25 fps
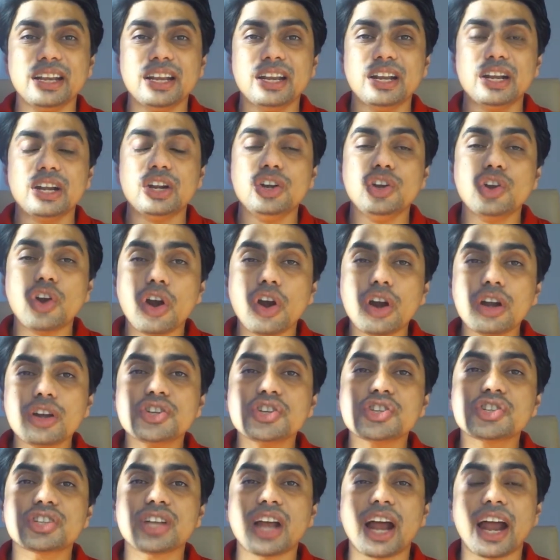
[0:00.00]
Not
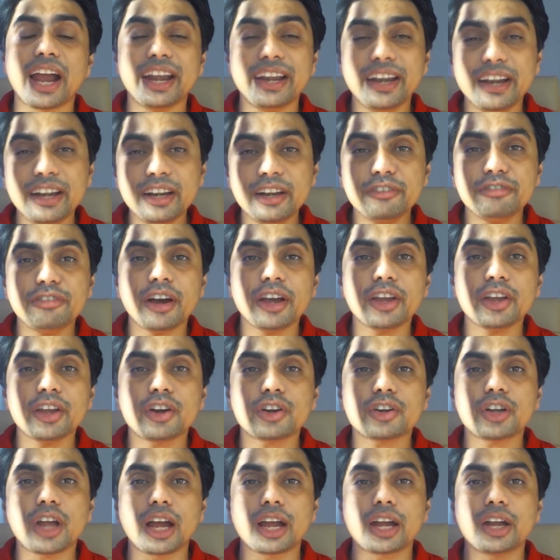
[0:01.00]
just identify your
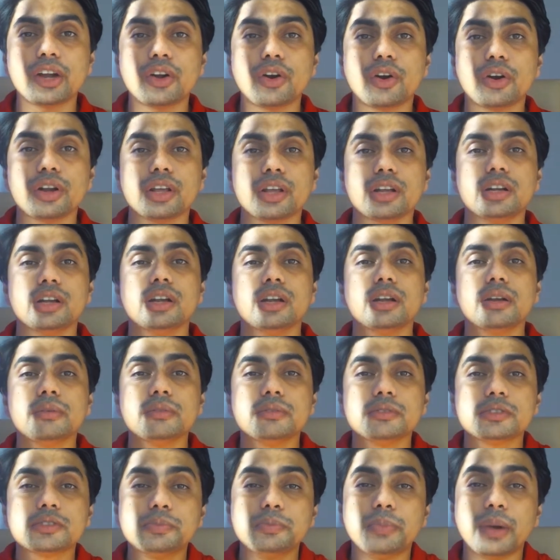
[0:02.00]
target audience,
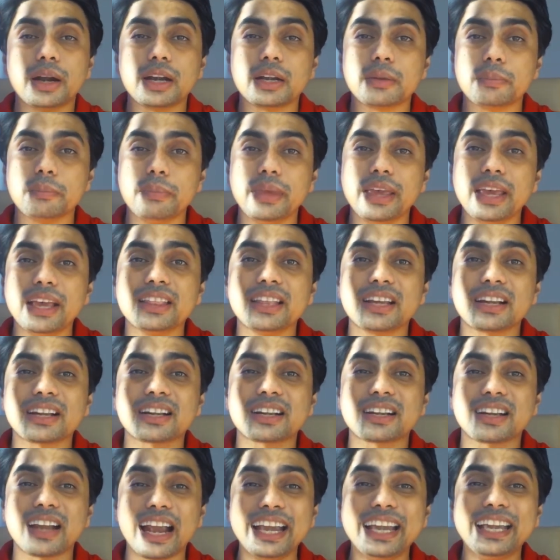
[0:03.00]
but make the
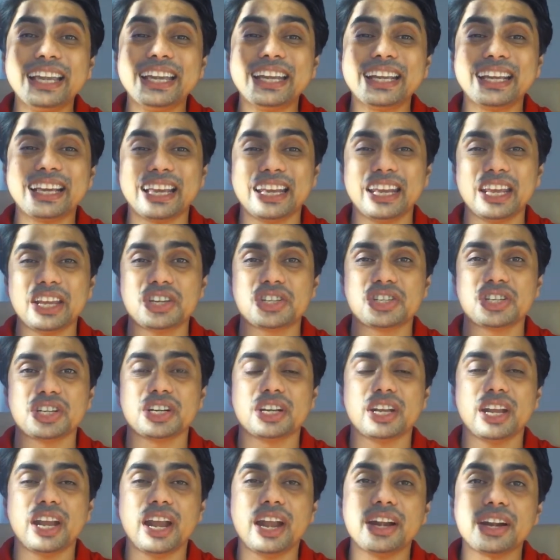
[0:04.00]
right connection
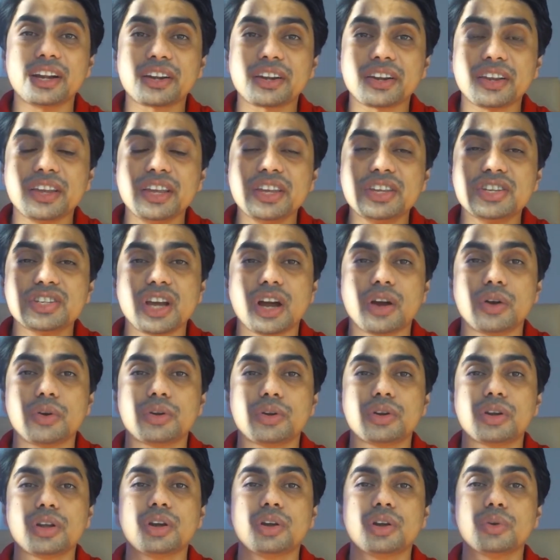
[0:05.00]
and reach out
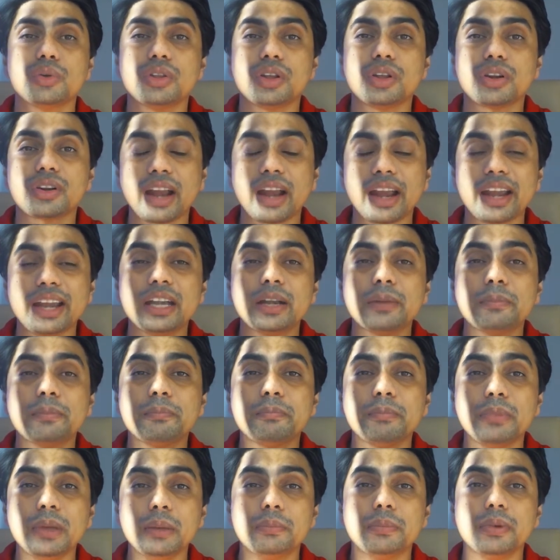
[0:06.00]
to the right
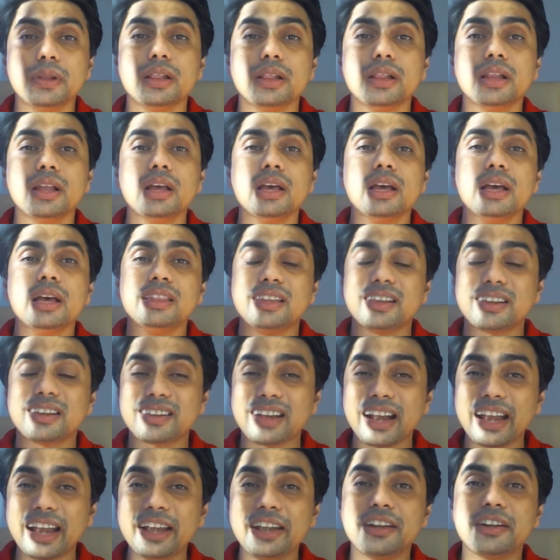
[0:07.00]
people, the
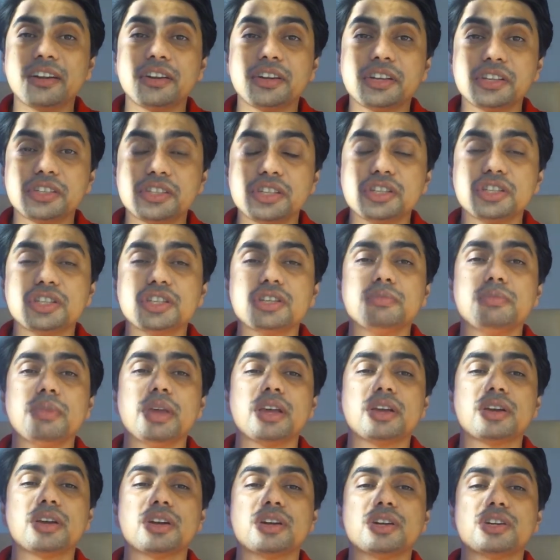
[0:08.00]
right decision
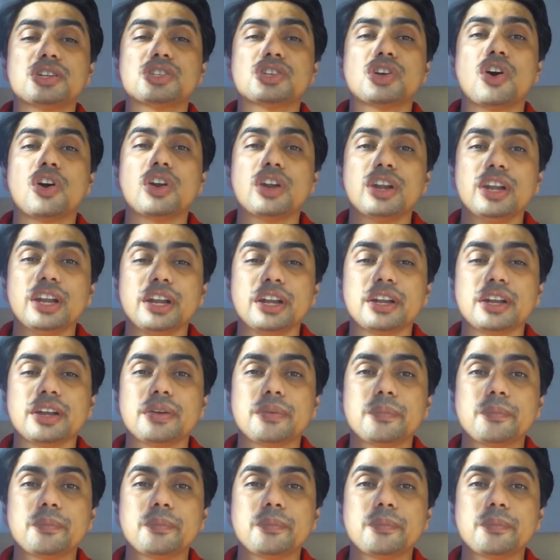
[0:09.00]
makers on LinkedIn.